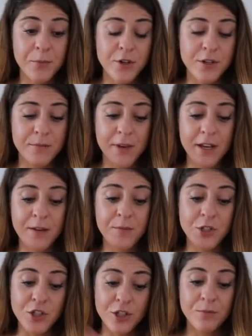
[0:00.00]
person
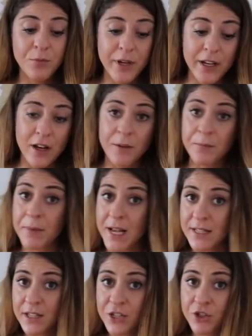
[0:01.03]
may just bring up
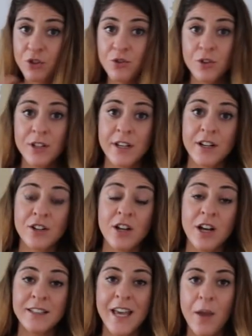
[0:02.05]
past issues or they're
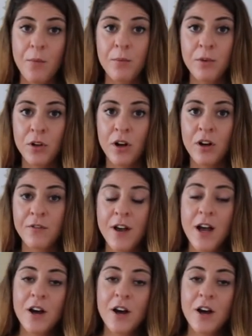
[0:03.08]
not capable of